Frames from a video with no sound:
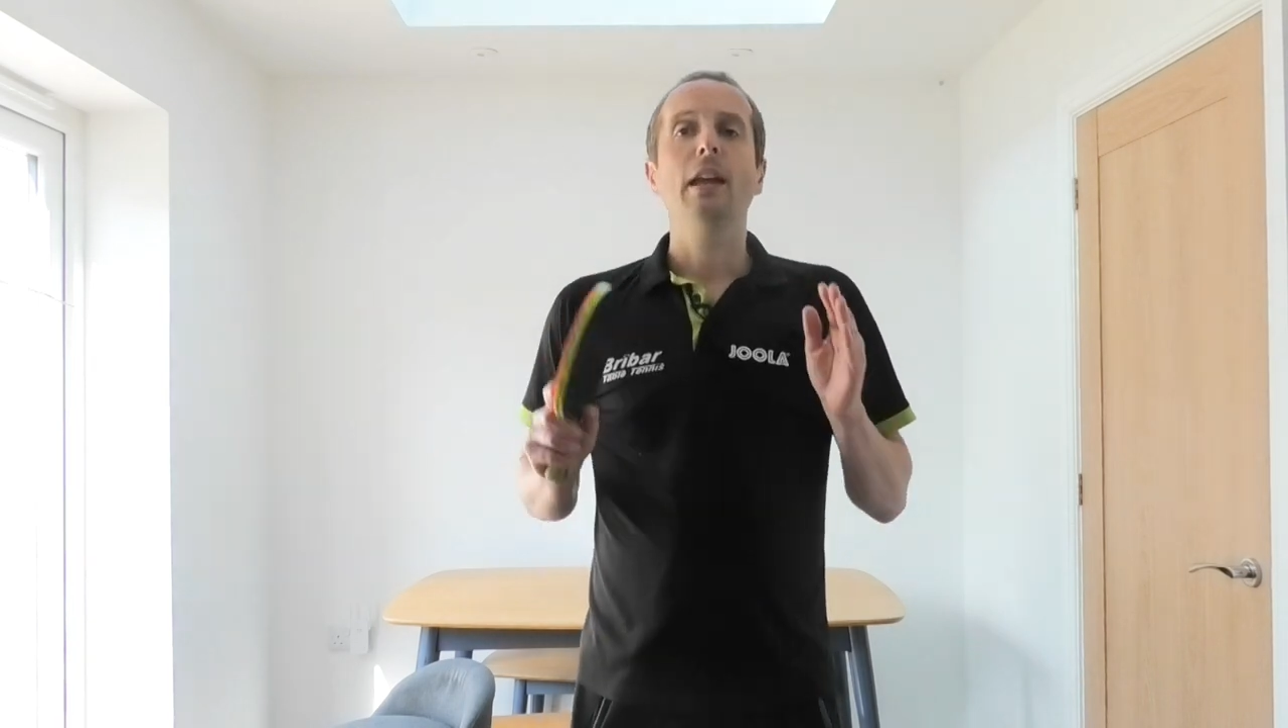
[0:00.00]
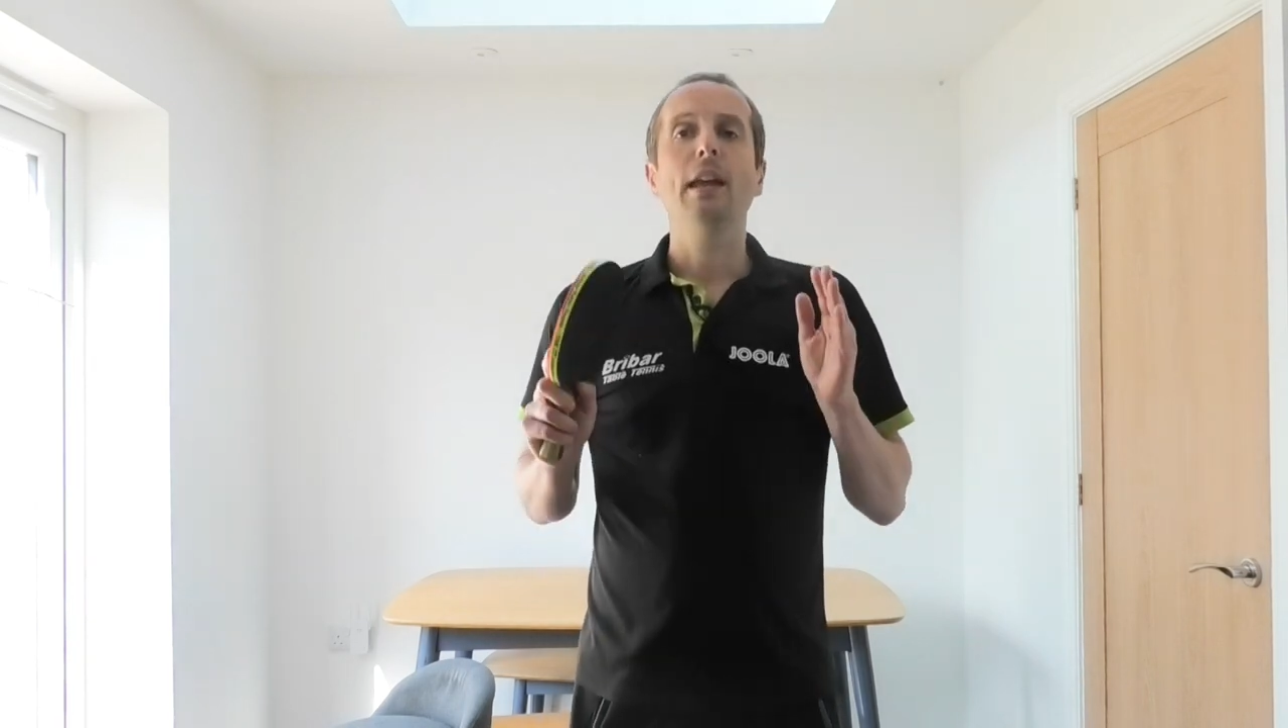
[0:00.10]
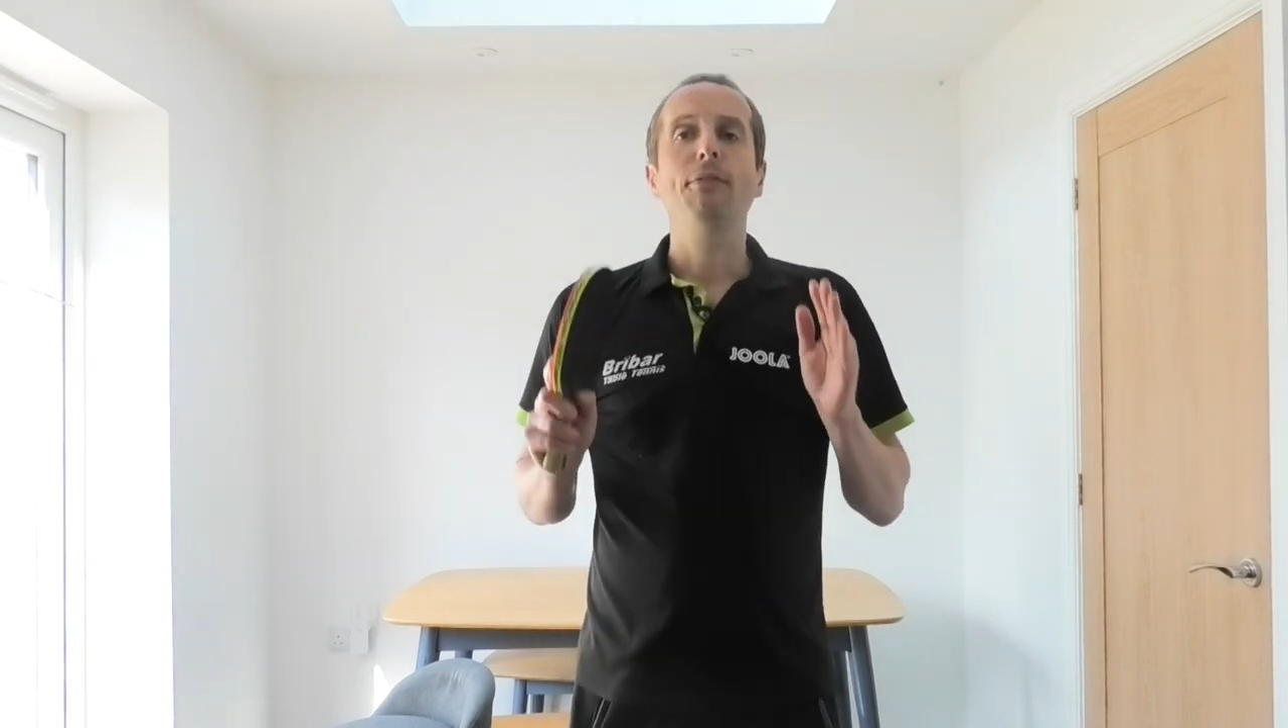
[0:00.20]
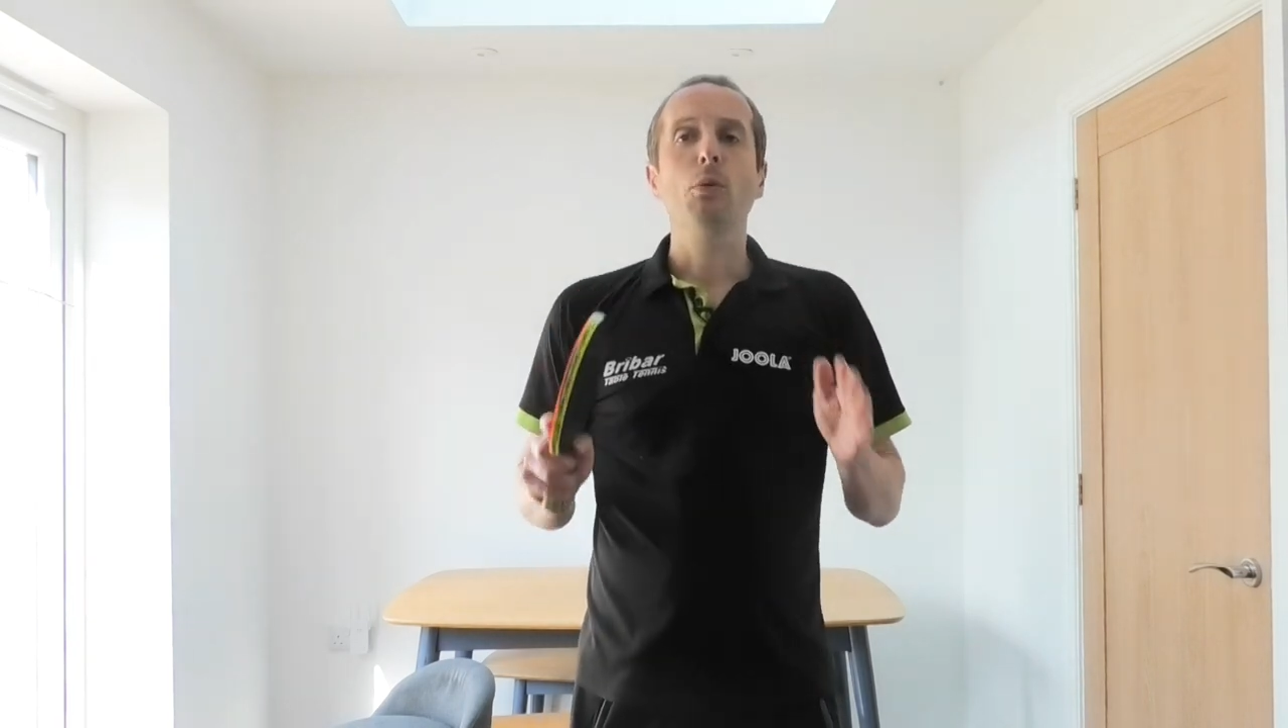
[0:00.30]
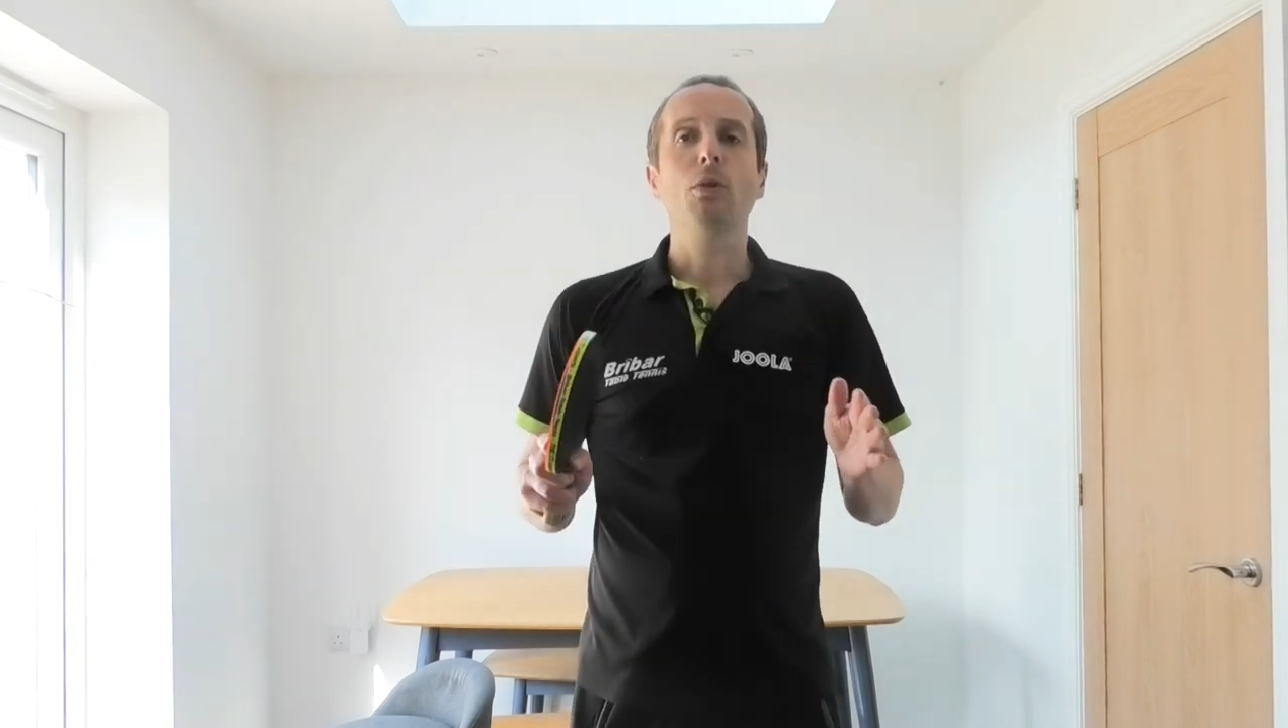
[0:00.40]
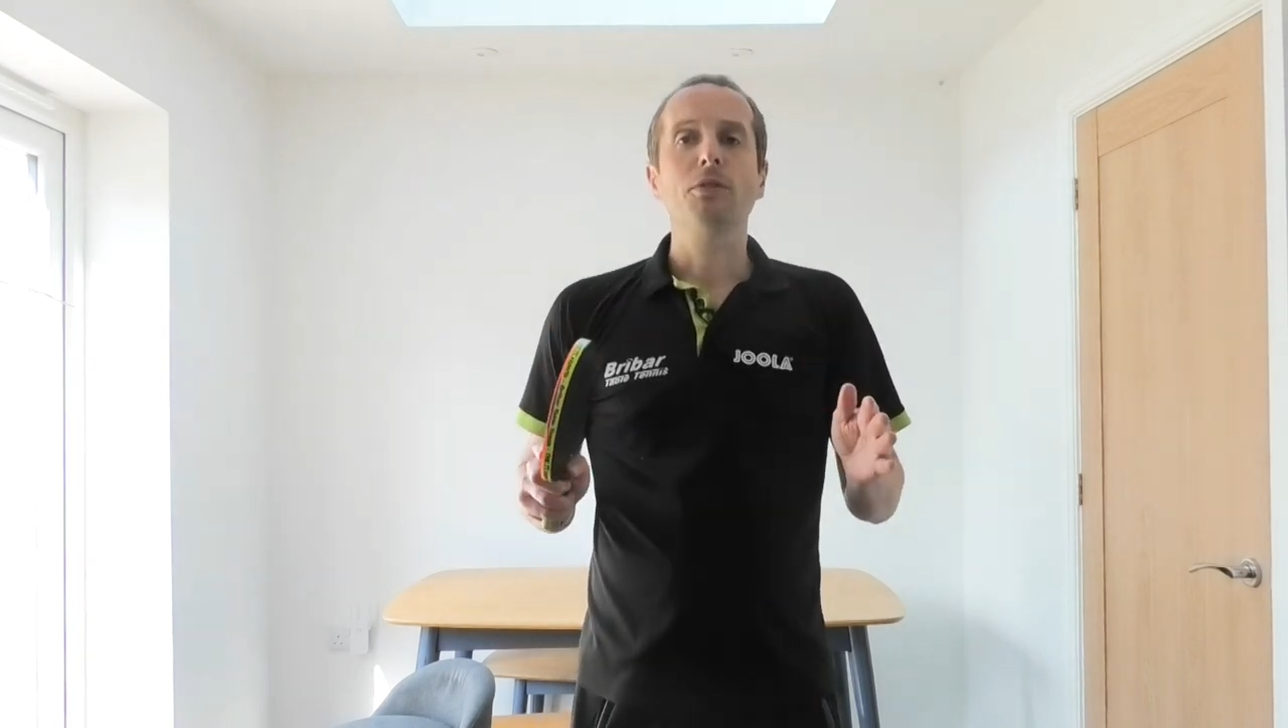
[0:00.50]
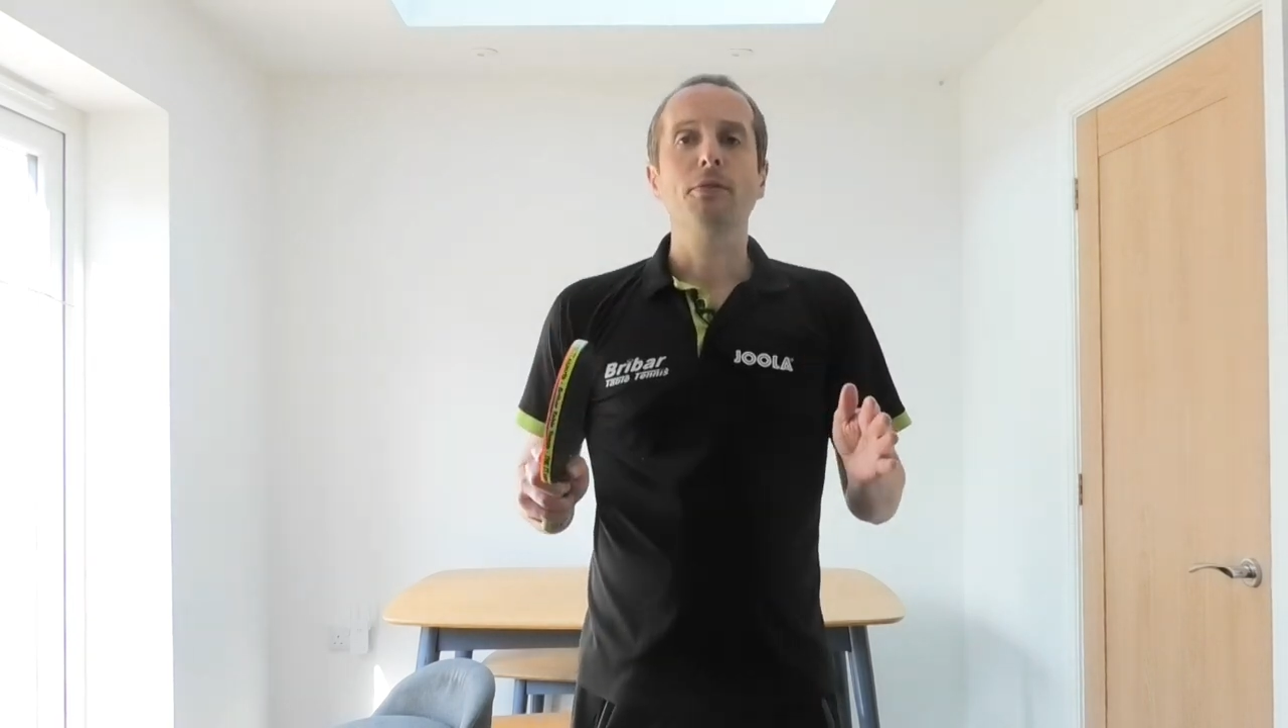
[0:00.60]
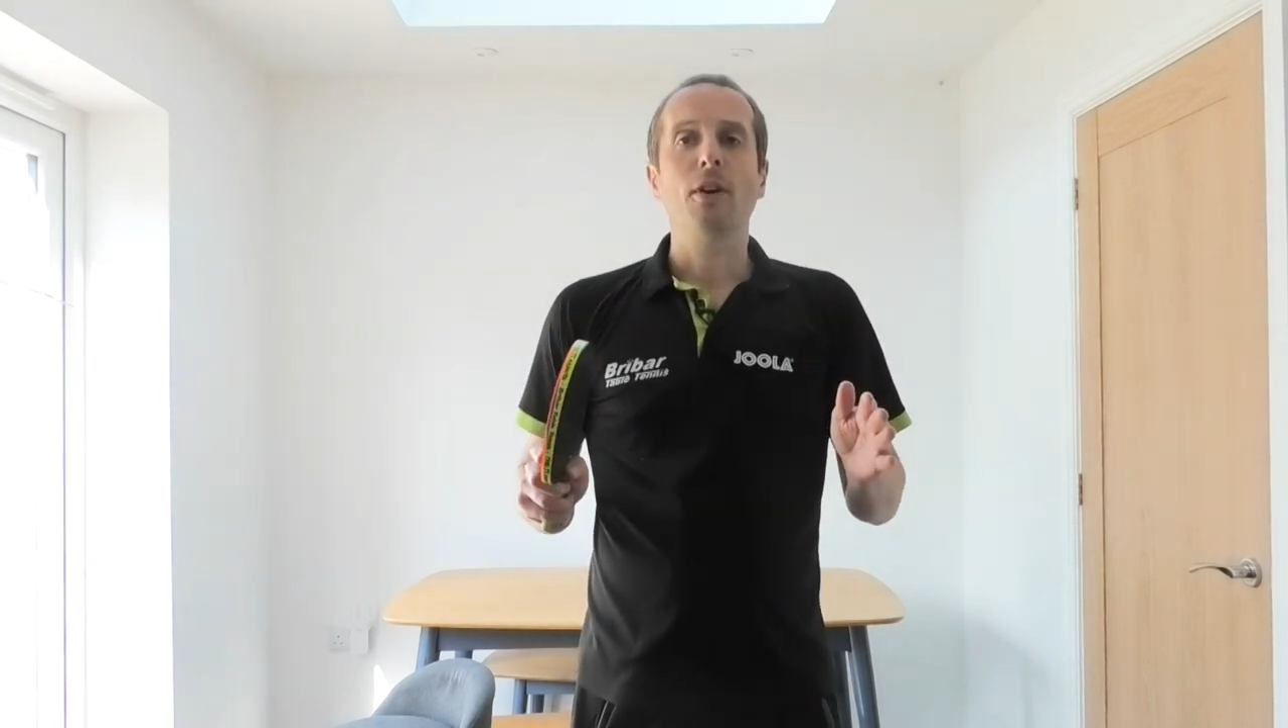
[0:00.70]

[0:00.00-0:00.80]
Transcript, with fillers: If you want to